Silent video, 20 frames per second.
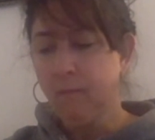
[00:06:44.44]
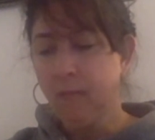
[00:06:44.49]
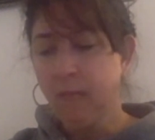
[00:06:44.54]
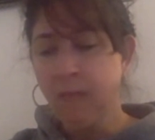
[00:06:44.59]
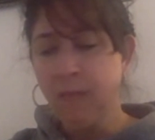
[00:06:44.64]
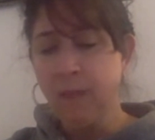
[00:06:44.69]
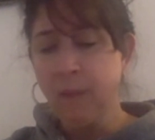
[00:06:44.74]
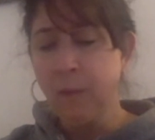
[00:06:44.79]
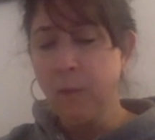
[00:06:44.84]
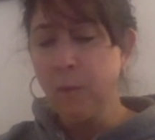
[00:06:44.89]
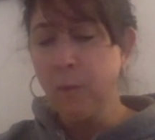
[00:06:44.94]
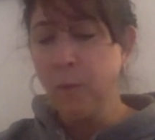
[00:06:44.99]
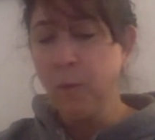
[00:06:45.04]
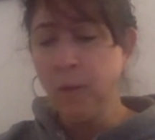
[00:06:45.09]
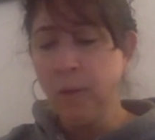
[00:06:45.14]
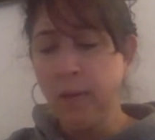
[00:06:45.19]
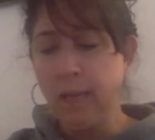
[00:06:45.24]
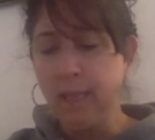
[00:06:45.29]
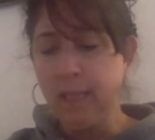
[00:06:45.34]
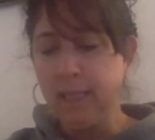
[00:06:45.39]
That would put
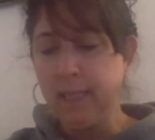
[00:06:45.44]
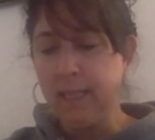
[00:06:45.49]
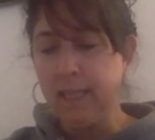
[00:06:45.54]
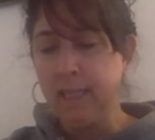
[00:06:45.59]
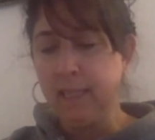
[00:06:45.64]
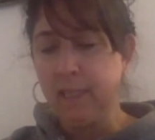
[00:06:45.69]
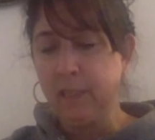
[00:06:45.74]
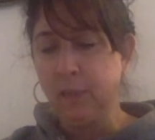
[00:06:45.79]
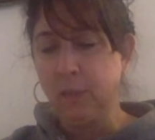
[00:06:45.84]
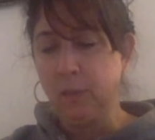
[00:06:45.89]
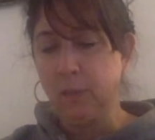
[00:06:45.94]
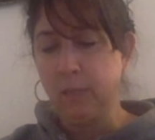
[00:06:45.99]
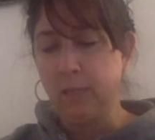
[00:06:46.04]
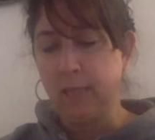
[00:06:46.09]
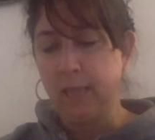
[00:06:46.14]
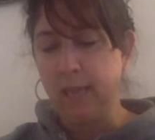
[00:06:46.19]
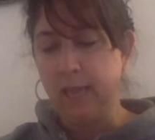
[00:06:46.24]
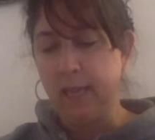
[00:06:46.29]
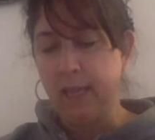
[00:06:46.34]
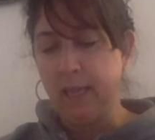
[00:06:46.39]
ideas into his
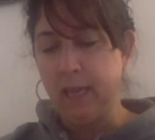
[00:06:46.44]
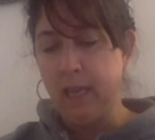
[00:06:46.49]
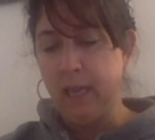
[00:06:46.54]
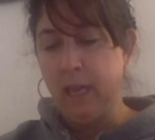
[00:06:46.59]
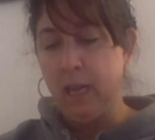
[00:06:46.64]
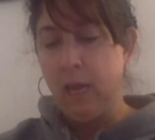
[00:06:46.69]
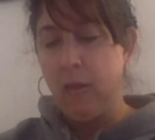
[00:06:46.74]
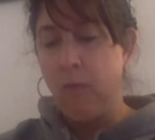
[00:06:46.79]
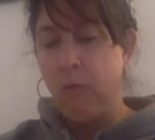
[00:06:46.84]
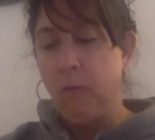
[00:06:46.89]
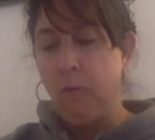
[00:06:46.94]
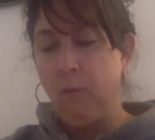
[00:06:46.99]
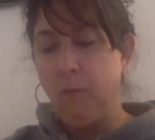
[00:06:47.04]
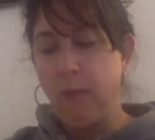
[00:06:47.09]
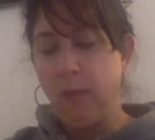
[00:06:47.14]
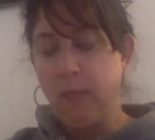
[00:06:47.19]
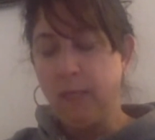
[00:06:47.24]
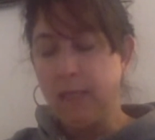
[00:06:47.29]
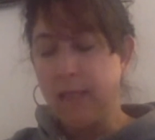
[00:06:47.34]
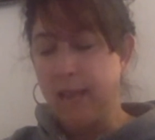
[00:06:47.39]
head. We
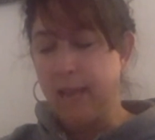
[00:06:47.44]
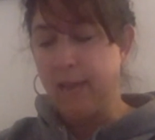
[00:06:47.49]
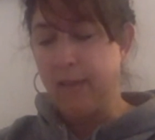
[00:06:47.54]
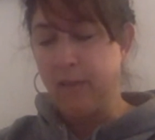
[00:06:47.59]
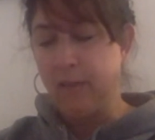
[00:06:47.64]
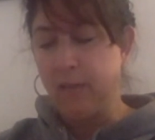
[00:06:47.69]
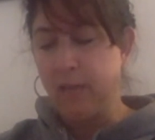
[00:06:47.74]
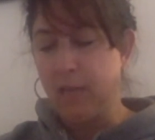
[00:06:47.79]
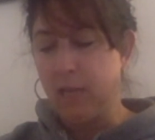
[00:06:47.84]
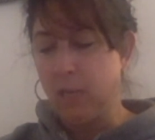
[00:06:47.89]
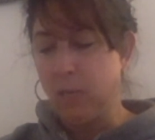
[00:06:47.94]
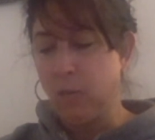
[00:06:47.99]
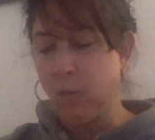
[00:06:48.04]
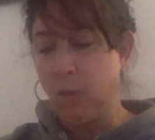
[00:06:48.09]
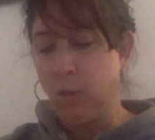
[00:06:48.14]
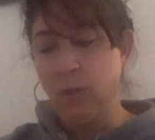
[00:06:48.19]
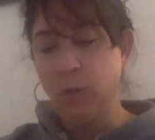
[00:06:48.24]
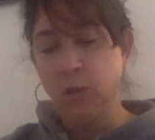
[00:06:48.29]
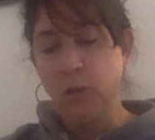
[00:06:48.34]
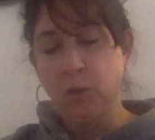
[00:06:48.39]
must advertise
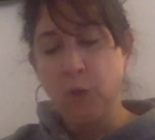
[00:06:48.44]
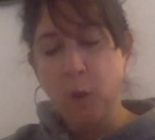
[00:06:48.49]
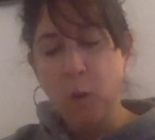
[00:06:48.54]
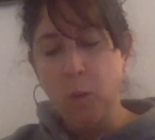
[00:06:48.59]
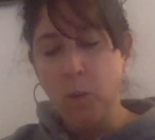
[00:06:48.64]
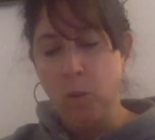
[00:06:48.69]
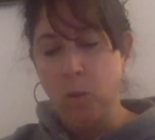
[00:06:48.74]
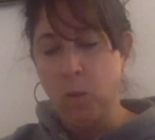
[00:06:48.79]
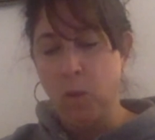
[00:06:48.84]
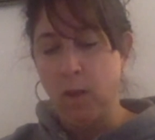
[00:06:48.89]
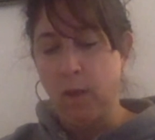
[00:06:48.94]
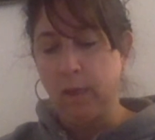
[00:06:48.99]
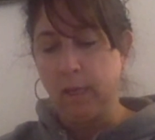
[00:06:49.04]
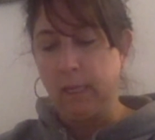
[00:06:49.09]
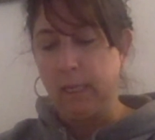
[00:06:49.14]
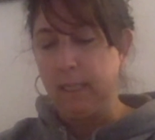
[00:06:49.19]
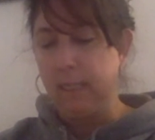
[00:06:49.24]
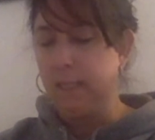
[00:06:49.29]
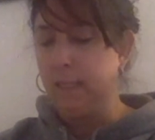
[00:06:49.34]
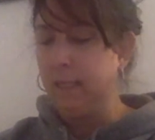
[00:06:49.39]
Wilbur's noble
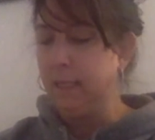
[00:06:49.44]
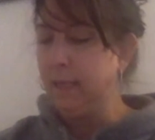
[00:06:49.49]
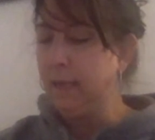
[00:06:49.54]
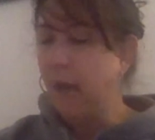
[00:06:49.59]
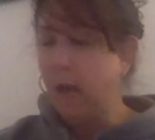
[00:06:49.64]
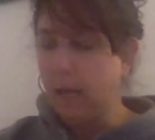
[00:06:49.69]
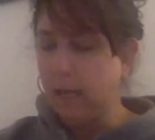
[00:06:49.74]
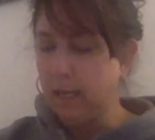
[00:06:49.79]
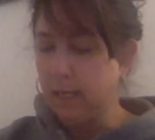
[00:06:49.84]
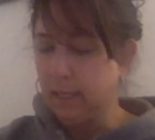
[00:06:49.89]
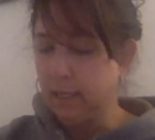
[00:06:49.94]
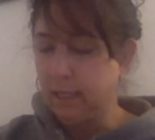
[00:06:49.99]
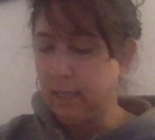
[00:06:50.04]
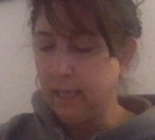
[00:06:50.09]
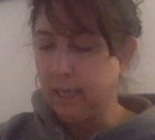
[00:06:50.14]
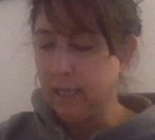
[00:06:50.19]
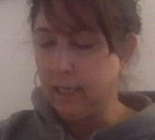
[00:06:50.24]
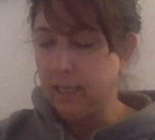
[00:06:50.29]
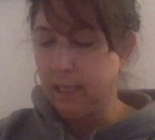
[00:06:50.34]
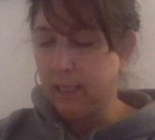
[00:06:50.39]
qualities, not his
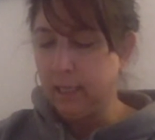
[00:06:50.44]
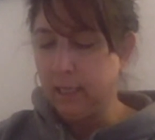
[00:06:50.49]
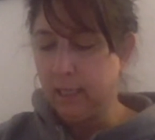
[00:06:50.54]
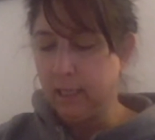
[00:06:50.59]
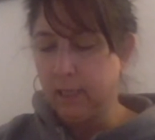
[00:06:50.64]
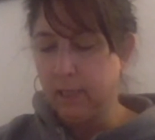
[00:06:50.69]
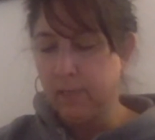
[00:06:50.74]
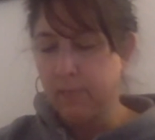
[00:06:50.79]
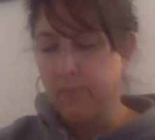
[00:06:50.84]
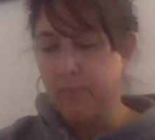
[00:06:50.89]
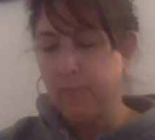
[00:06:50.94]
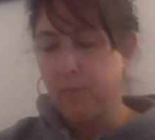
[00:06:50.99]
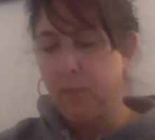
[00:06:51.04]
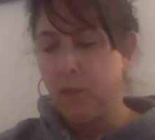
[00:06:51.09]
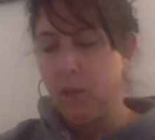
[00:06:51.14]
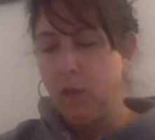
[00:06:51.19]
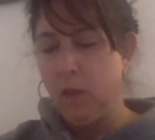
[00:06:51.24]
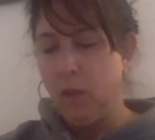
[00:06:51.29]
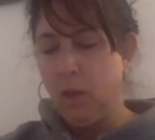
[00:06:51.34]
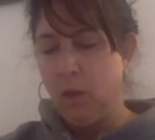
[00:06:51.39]
tastiness.
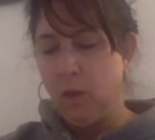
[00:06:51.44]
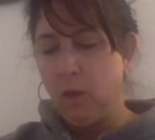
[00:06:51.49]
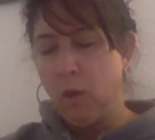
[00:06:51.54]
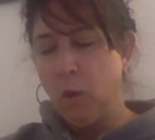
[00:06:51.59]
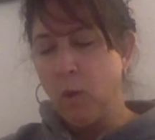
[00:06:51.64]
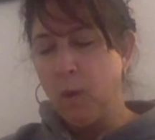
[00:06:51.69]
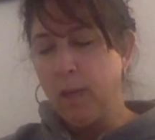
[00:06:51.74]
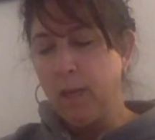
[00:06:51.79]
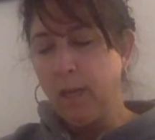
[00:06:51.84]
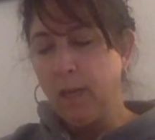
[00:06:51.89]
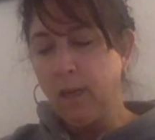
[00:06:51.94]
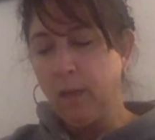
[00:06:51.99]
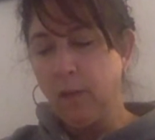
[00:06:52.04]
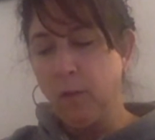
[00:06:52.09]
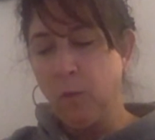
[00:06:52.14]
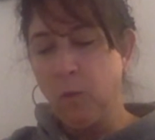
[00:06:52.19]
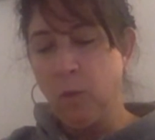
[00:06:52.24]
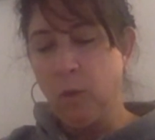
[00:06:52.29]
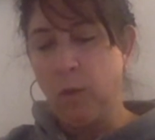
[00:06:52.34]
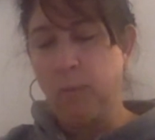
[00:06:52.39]
Go get another
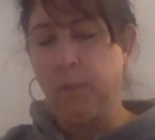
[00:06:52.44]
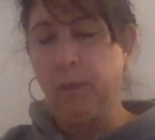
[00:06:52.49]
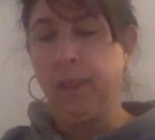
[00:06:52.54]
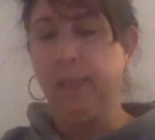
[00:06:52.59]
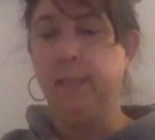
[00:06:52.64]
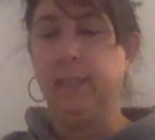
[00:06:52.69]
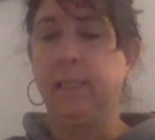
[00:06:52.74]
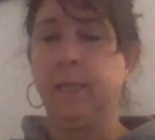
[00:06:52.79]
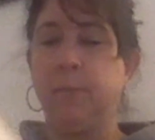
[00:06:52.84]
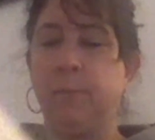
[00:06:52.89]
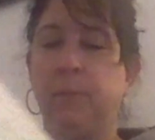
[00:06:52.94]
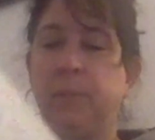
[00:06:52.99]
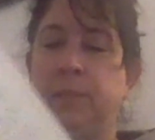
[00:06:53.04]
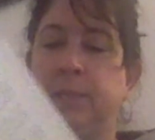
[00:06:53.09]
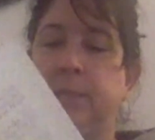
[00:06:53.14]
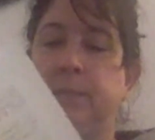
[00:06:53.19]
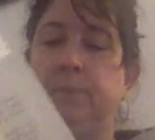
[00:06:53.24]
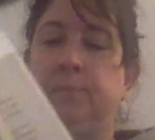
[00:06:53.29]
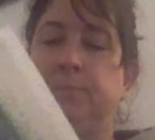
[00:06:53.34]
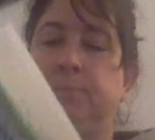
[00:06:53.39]
word, please,
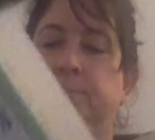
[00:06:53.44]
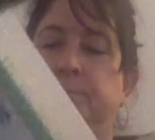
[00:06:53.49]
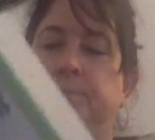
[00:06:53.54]
Templeton."